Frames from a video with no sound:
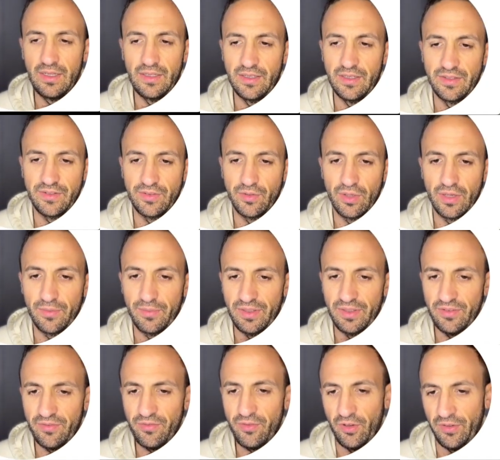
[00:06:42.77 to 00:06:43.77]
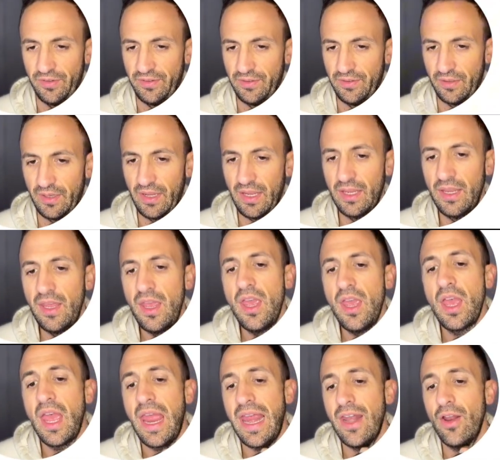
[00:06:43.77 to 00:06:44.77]
it's all about the fonts, okay?
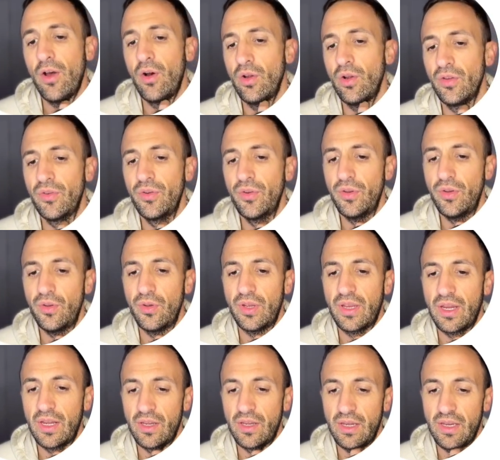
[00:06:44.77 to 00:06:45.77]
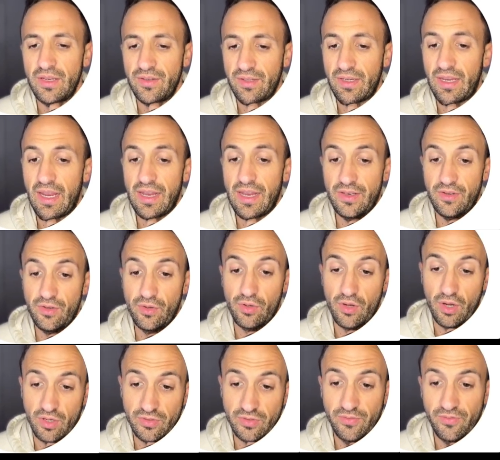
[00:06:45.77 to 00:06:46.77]
And also you can just get your
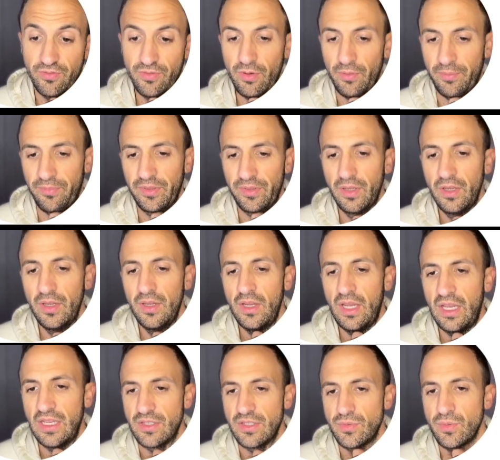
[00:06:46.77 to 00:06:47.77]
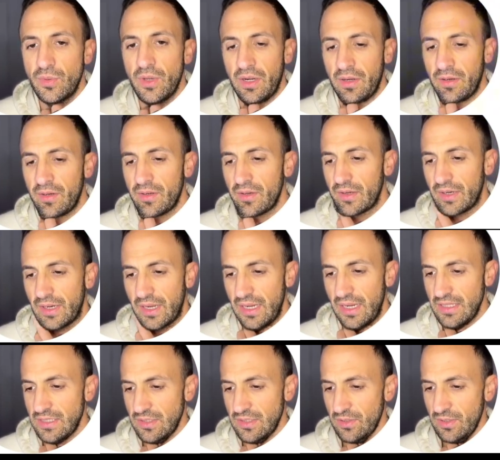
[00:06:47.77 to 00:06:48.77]
custom fonts. Well,
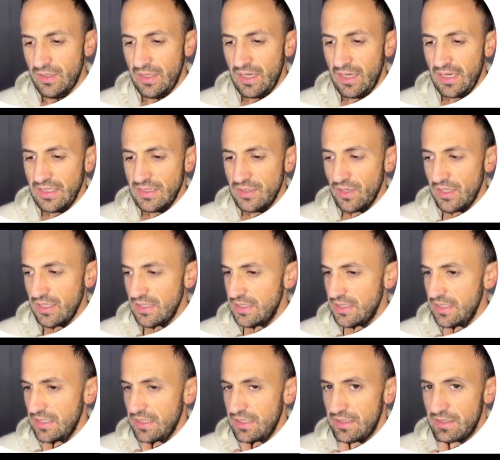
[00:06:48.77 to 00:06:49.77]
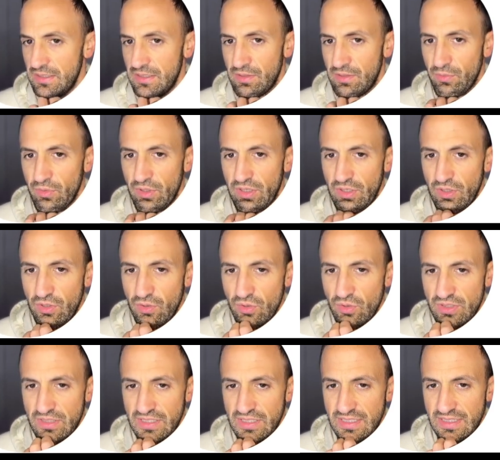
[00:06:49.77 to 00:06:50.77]
okay, so then as you can see here, we
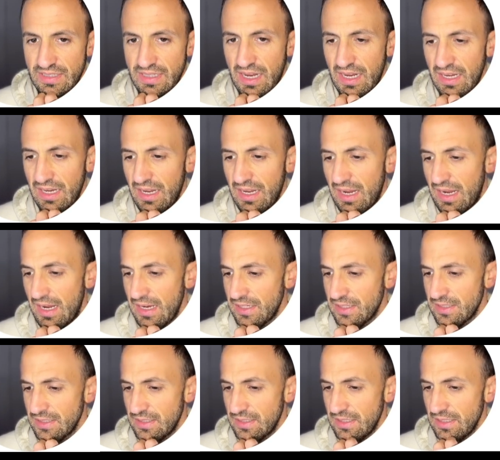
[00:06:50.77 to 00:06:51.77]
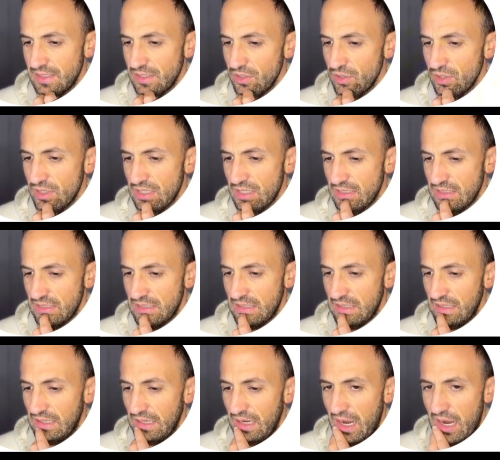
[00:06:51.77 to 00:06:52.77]
use the style guides that you can
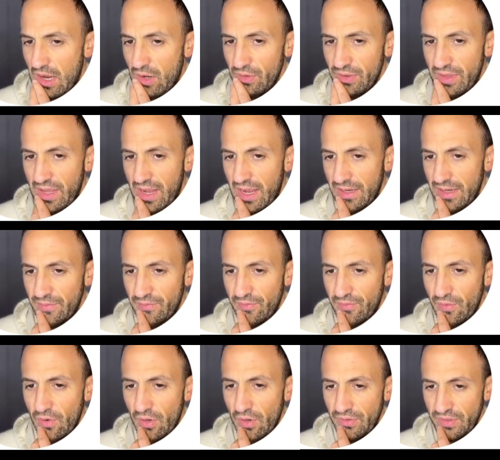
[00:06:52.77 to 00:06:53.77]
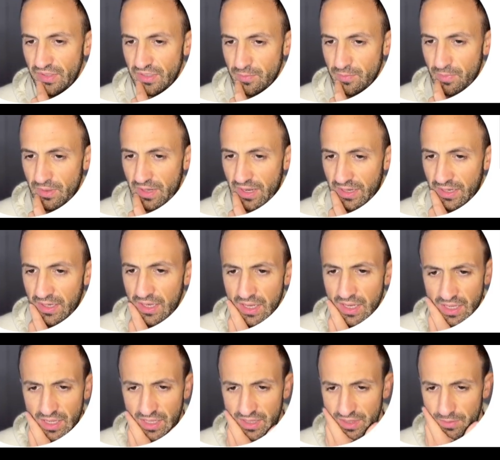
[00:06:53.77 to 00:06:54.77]
see how that font display.
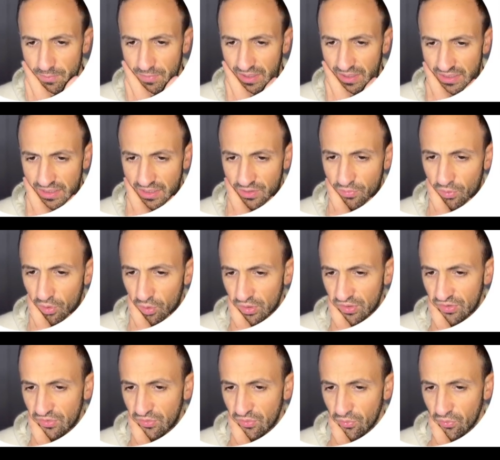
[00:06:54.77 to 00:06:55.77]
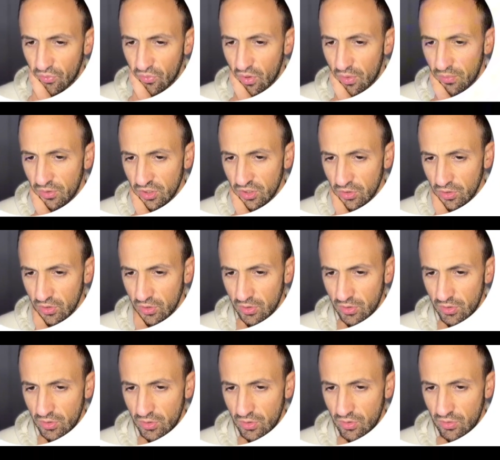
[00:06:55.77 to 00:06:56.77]
And by default is
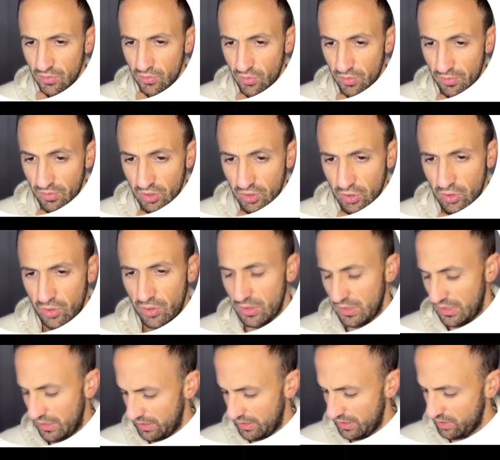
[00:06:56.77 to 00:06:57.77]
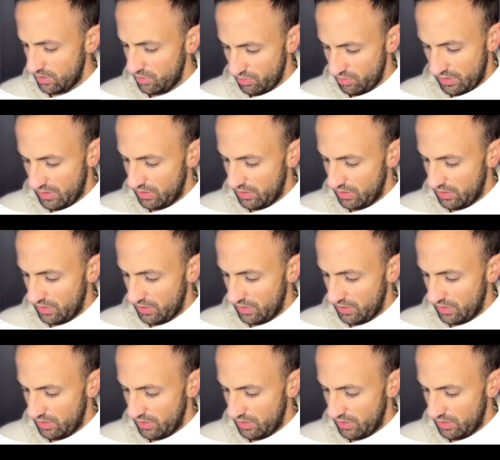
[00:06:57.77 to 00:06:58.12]
Roboto, and then you